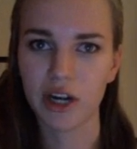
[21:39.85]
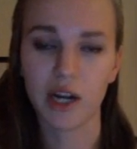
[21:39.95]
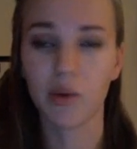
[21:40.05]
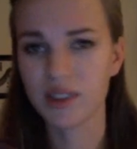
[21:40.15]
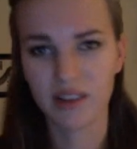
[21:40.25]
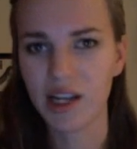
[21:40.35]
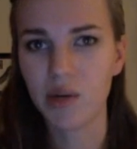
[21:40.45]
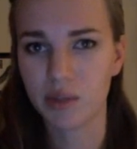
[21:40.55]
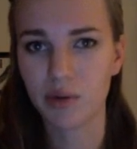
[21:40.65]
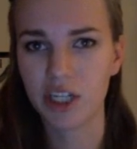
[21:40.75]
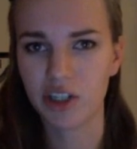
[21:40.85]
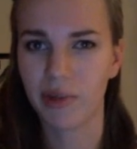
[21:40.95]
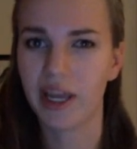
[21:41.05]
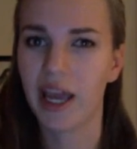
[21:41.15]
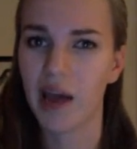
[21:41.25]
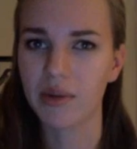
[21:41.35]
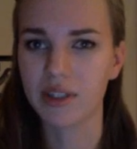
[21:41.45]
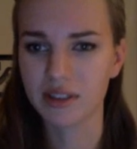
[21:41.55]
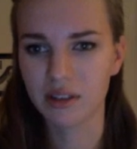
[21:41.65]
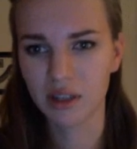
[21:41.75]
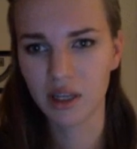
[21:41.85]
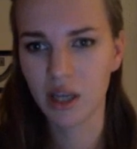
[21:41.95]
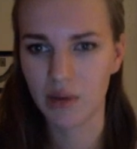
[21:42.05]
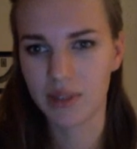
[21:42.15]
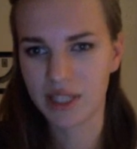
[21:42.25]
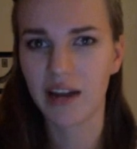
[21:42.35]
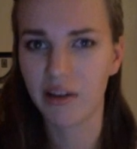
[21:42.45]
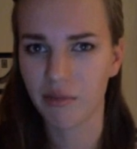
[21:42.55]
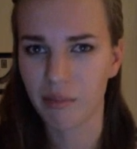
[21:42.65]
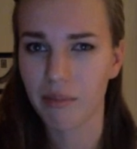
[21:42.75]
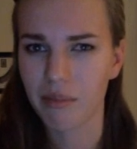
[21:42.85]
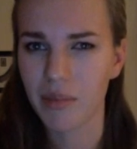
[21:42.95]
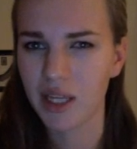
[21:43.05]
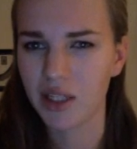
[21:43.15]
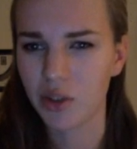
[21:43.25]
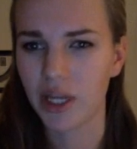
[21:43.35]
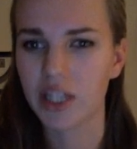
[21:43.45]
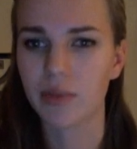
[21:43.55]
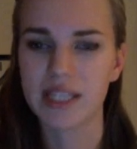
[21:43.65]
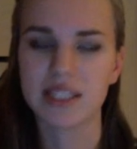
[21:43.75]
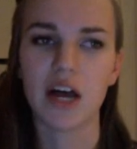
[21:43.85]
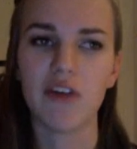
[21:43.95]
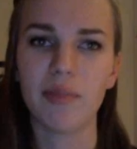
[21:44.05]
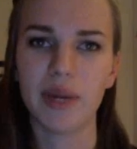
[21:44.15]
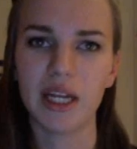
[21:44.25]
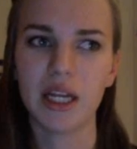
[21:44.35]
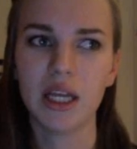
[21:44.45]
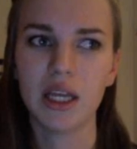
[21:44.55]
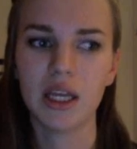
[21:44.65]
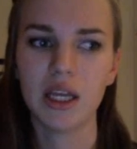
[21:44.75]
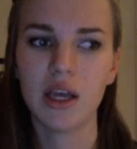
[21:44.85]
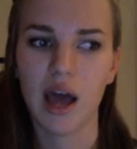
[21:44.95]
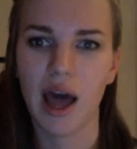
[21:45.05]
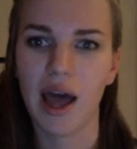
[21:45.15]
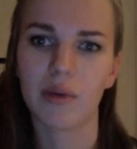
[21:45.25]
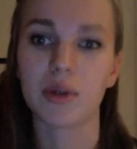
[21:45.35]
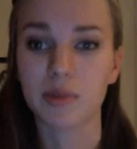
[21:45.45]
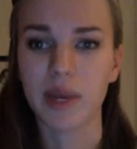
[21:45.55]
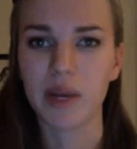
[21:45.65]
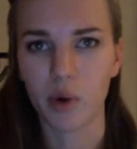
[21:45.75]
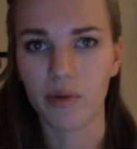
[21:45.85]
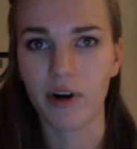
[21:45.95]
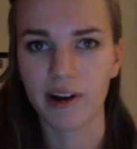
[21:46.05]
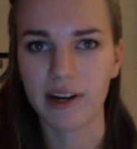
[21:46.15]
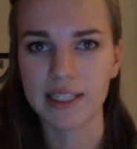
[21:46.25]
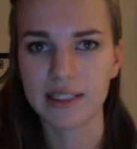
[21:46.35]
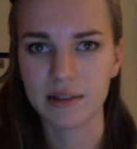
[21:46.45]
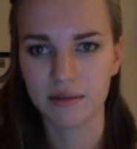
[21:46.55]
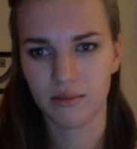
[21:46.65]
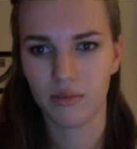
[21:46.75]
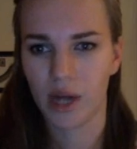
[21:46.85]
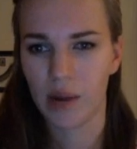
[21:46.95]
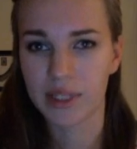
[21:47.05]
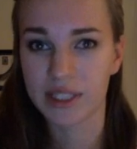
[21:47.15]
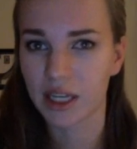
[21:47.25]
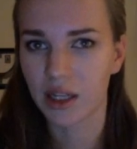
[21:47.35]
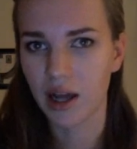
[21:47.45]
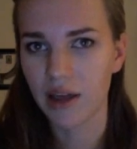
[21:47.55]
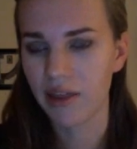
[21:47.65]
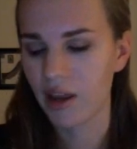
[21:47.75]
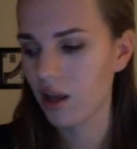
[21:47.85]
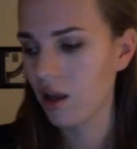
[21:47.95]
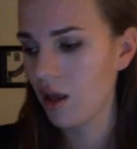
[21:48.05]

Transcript: And it wasn't that he was pressuring me. It was kind of me doing it to myself, but I almost made more progress when I was single, I think.